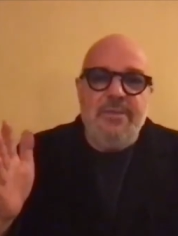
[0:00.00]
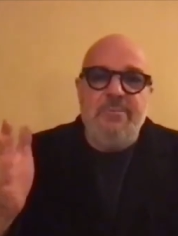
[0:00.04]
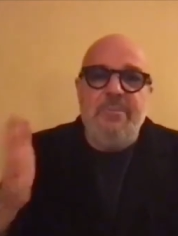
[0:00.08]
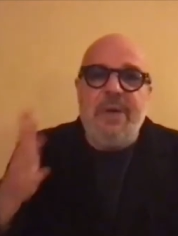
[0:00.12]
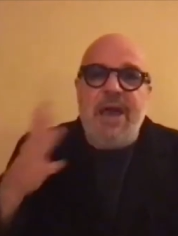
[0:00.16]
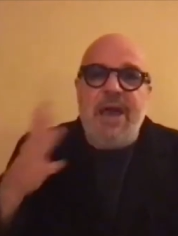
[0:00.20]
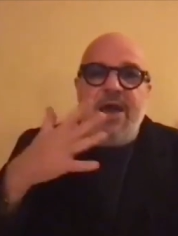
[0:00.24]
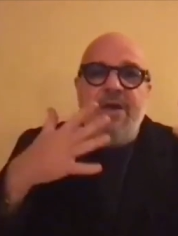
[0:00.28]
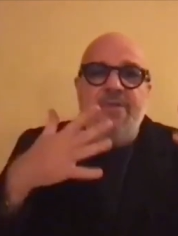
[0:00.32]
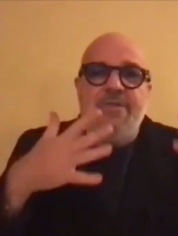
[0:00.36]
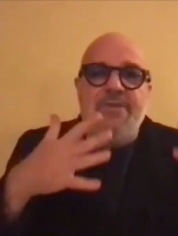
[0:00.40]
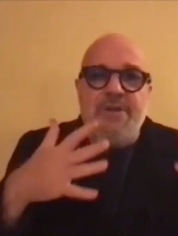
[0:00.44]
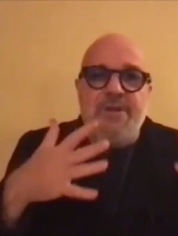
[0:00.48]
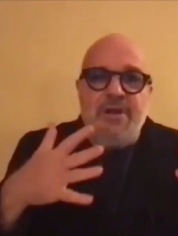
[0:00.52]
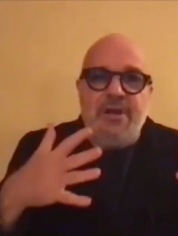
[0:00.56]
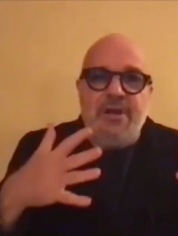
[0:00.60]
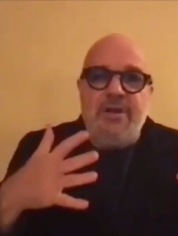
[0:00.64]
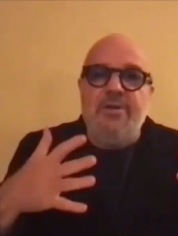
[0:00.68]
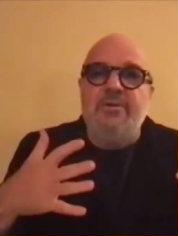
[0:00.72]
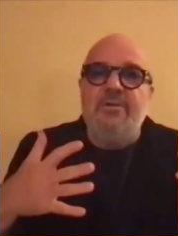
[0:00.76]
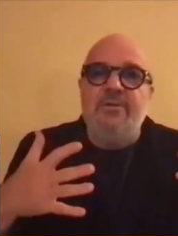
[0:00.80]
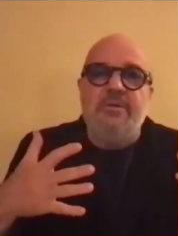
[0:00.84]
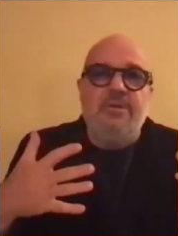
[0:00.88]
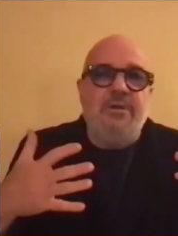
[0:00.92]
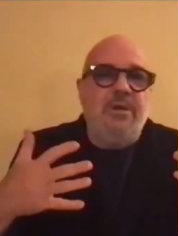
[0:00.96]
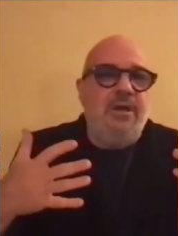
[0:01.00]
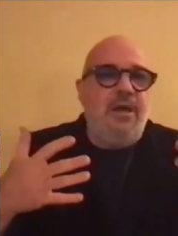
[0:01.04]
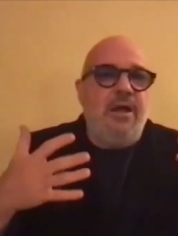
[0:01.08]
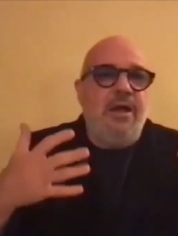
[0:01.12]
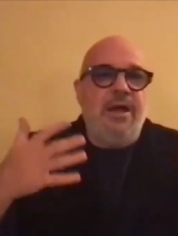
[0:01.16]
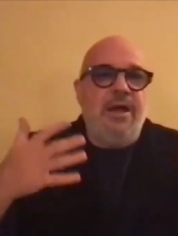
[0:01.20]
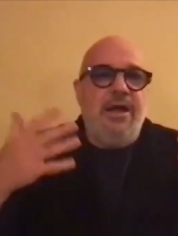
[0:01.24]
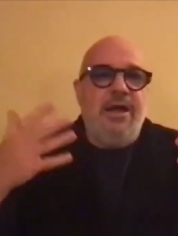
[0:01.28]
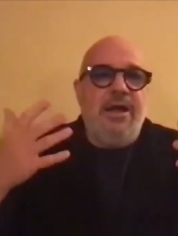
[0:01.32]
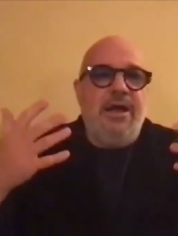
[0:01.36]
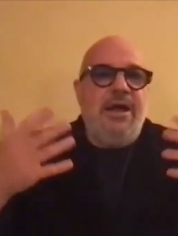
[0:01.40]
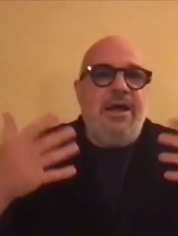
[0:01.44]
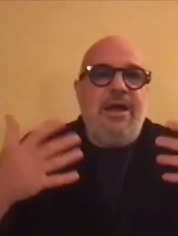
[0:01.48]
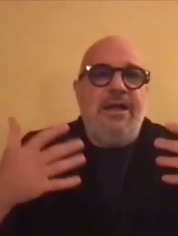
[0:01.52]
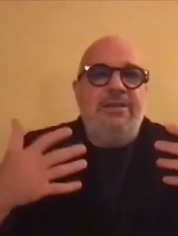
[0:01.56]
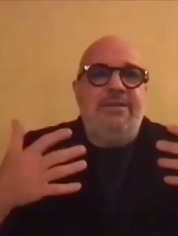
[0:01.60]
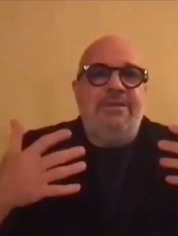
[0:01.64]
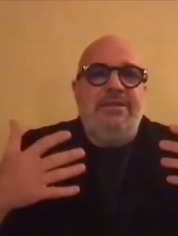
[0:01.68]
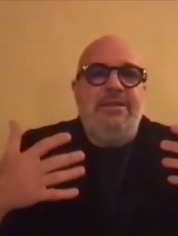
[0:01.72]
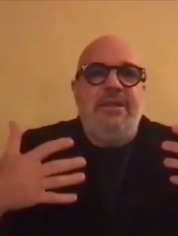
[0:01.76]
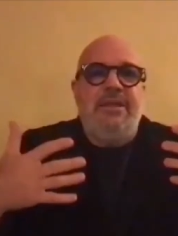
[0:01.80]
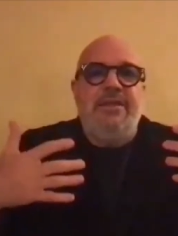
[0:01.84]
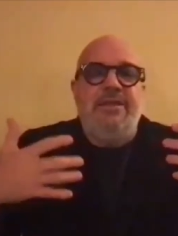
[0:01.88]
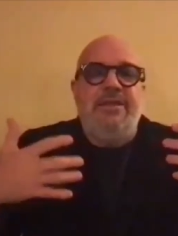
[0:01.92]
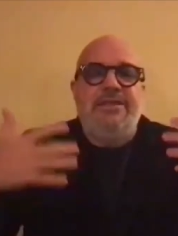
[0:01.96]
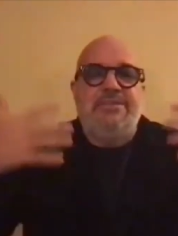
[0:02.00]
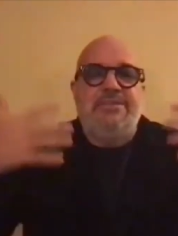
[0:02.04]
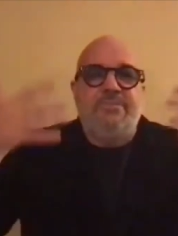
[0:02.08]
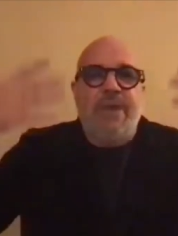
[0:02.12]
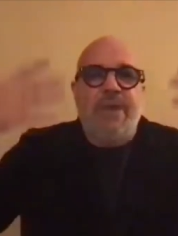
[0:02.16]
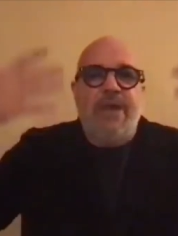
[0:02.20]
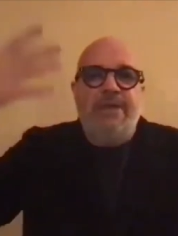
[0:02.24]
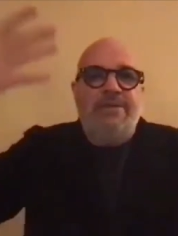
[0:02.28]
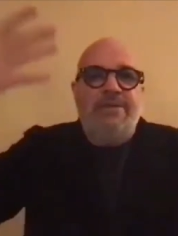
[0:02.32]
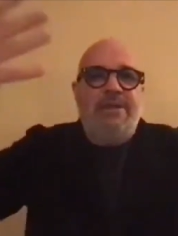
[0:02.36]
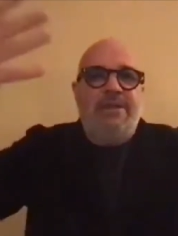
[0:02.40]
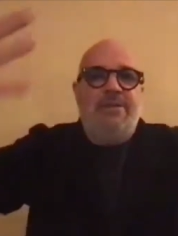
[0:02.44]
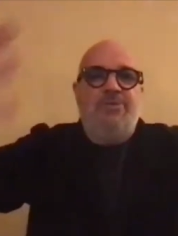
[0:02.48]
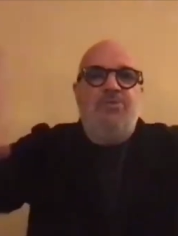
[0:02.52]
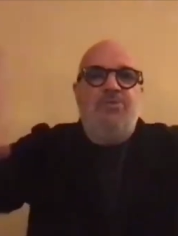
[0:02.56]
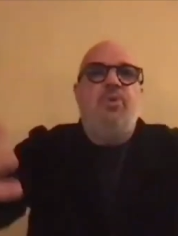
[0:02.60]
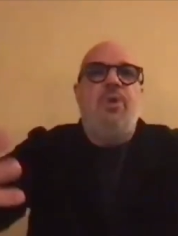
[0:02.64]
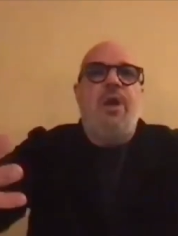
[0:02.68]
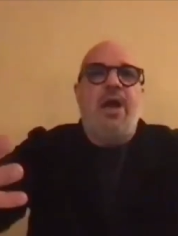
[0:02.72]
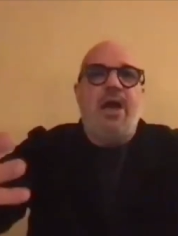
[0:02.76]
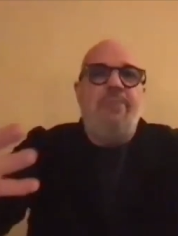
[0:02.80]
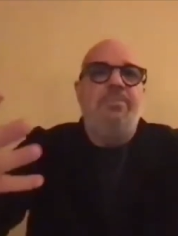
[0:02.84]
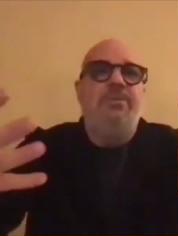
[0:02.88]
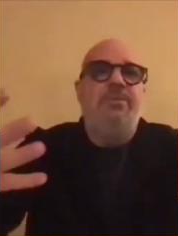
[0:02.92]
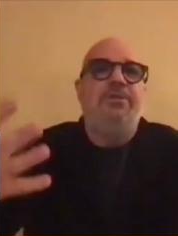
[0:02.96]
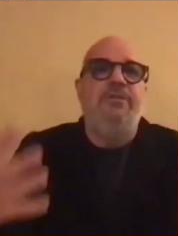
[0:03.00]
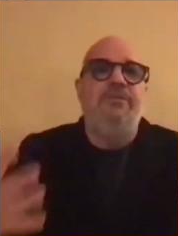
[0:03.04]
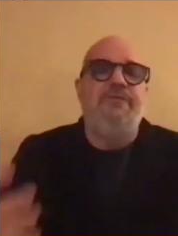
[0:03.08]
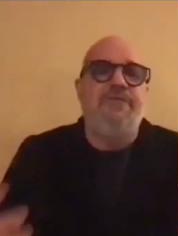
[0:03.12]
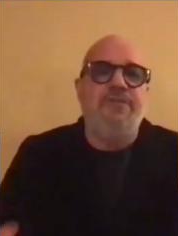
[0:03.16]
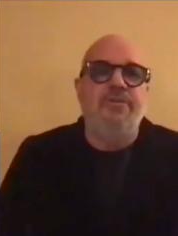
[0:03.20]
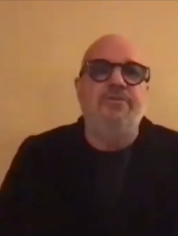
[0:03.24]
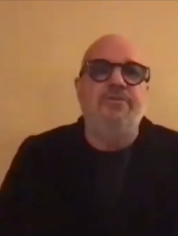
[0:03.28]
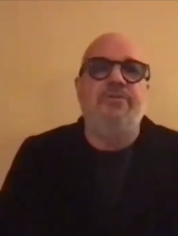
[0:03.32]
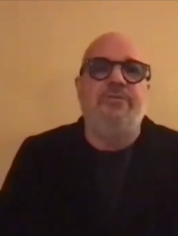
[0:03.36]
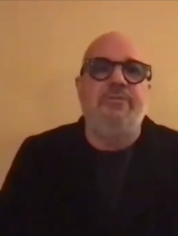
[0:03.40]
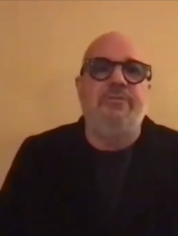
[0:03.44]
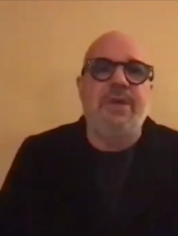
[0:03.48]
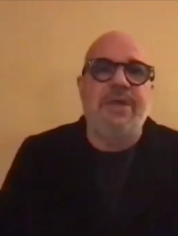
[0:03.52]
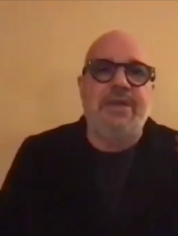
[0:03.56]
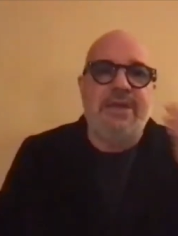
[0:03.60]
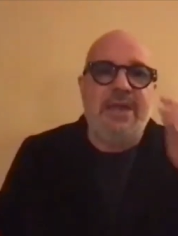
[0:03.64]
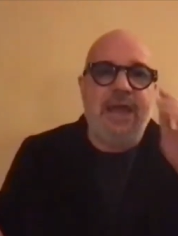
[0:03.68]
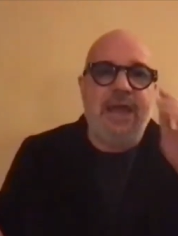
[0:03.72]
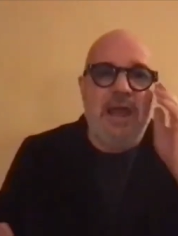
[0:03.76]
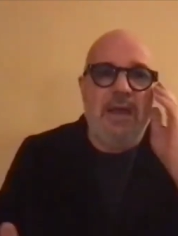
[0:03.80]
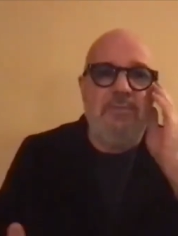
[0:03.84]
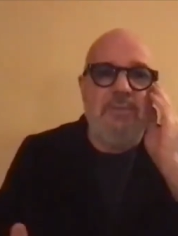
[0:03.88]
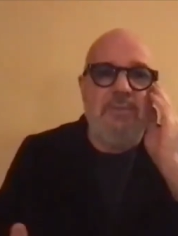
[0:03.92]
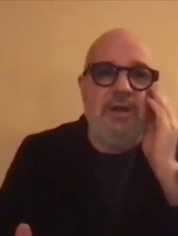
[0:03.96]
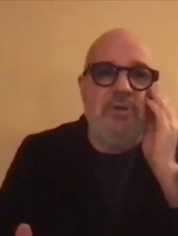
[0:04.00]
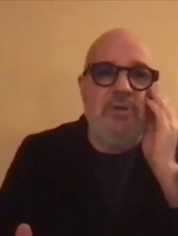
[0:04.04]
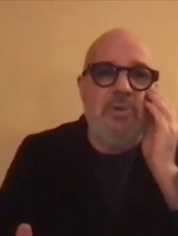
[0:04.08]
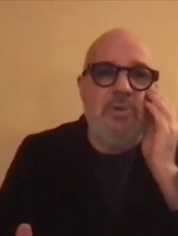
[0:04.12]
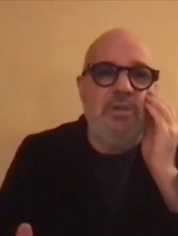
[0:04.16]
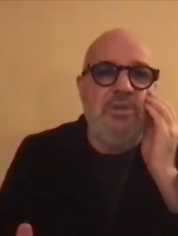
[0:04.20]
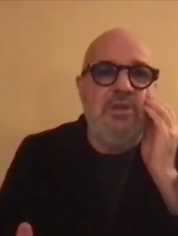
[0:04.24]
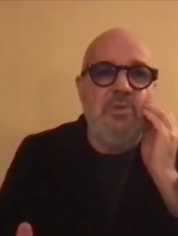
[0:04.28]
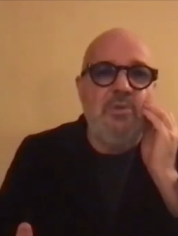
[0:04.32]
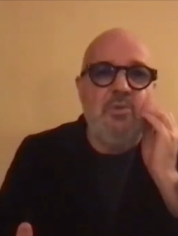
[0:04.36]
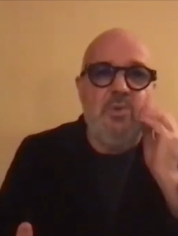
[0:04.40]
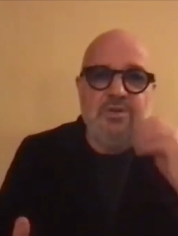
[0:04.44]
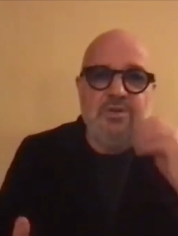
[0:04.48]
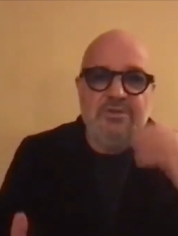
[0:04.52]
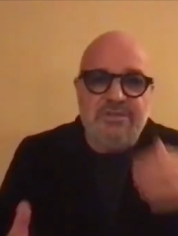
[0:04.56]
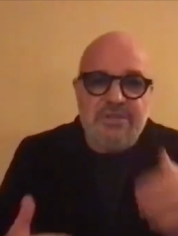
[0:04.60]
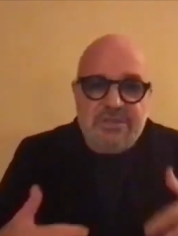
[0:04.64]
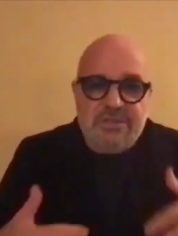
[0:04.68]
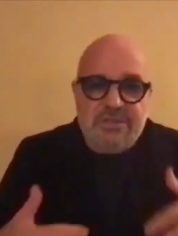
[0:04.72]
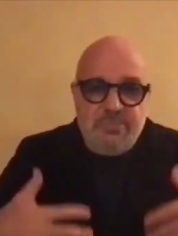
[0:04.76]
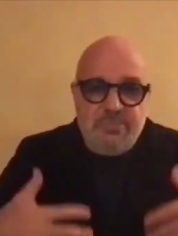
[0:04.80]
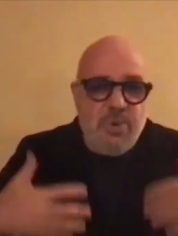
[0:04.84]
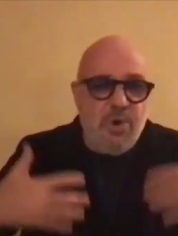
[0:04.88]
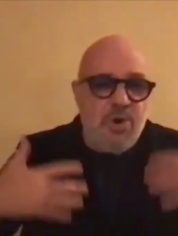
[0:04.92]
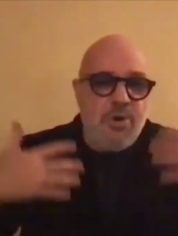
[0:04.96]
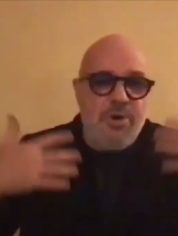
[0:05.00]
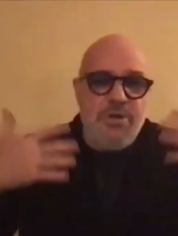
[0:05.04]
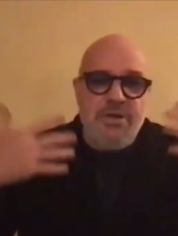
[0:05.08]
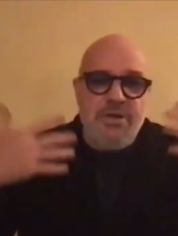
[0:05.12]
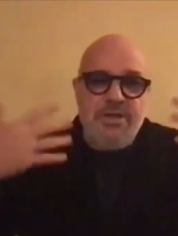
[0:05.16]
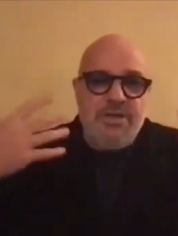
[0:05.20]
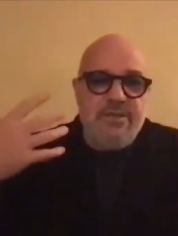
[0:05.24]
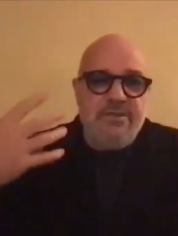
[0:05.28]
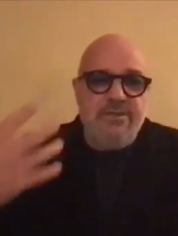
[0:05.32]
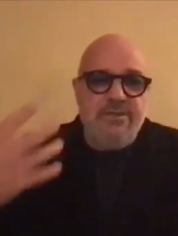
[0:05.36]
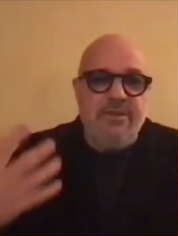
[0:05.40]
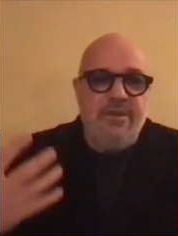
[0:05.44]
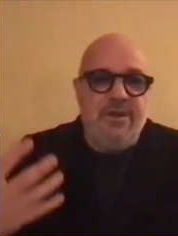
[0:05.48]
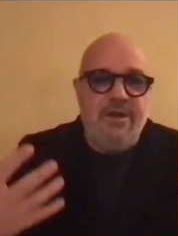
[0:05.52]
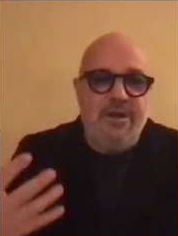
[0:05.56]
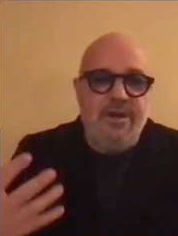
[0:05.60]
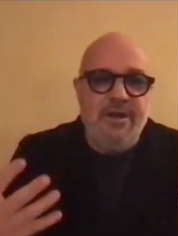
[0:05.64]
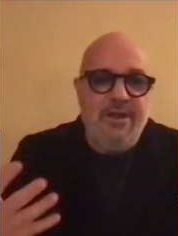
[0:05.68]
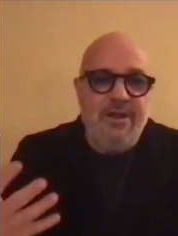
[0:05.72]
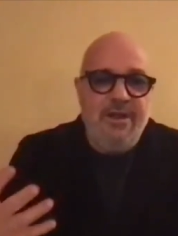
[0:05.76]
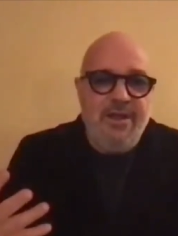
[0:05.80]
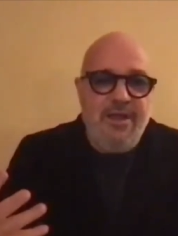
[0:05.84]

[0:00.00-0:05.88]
mother, I didn't expect that to happen in front of my camera when there was this morning there.